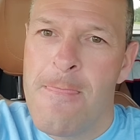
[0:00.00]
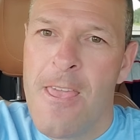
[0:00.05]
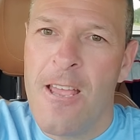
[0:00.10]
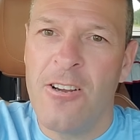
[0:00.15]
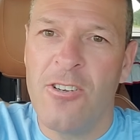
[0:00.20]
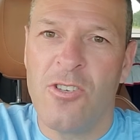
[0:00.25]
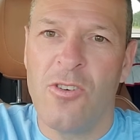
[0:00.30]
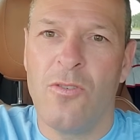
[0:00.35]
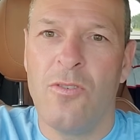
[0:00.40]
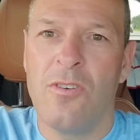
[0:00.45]

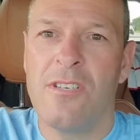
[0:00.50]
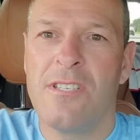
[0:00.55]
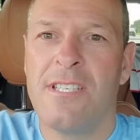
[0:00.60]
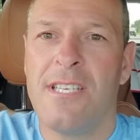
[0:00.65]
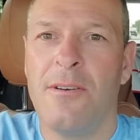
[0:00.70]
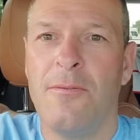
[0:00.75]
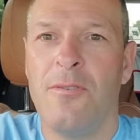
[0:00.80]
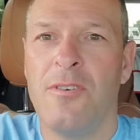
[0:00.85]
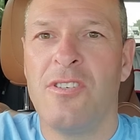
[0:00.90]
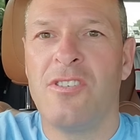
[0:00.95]
There's a horse
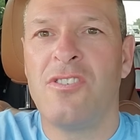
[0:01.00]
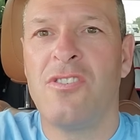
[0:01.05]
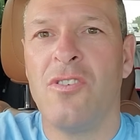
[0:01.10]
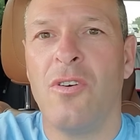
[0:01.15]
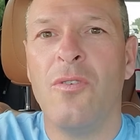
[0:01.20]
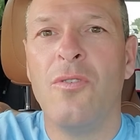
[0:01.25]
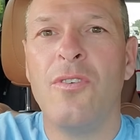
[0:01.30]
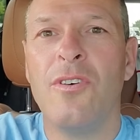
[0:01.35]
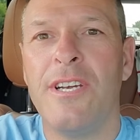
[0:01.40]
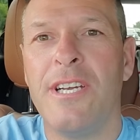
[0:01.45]
that was
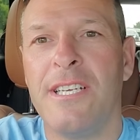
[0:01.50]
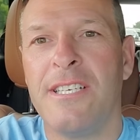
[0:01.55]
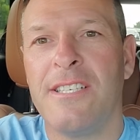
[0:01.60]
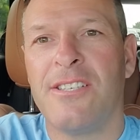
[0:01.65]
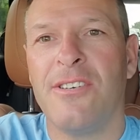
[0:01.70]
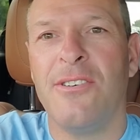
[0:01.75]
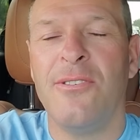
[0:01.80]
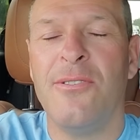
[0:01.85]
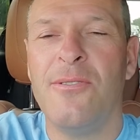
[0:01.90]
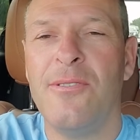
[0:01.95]
so good at
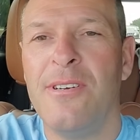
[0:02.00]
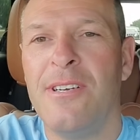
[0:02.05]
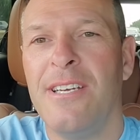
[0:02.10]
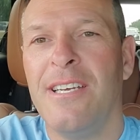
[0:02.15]
2.